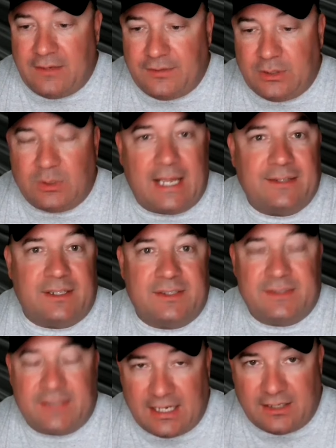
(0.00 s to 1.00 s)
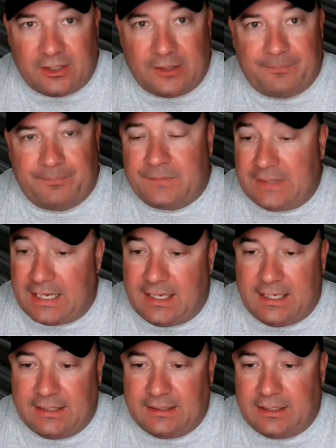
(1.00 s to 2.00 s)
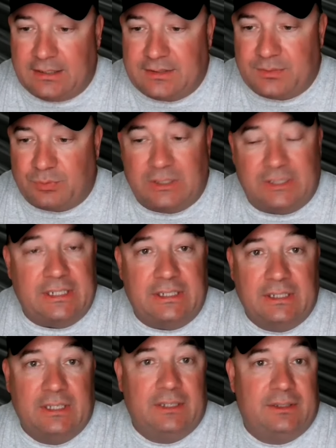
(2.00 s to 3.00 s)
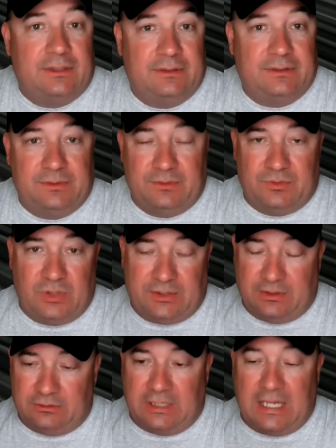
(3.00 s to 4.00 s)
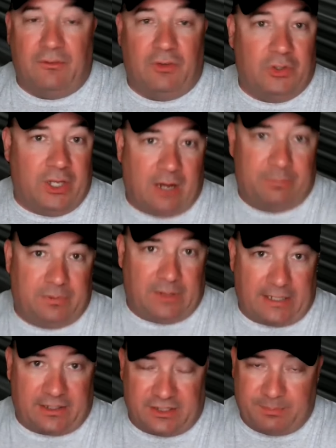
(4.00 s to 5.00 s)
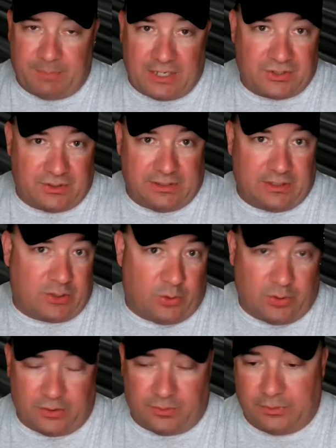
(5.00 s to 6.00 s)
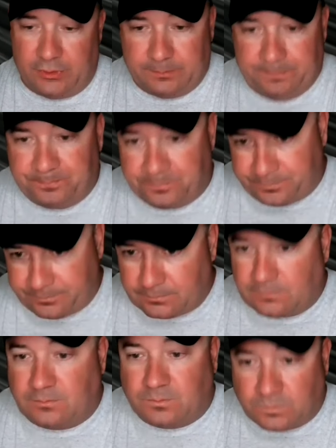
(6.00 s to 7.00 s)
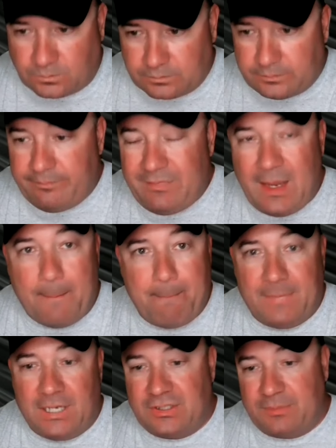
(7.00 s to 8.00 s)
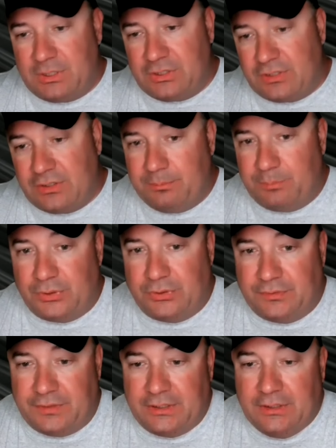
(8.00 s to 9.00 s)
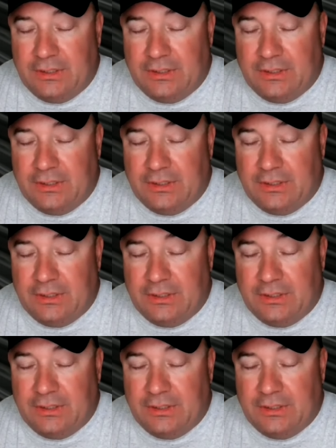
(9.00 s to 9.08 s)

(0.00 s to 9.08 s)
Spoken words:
view it as a standard. And that's really leveled up, like especially the corner room, much, much improved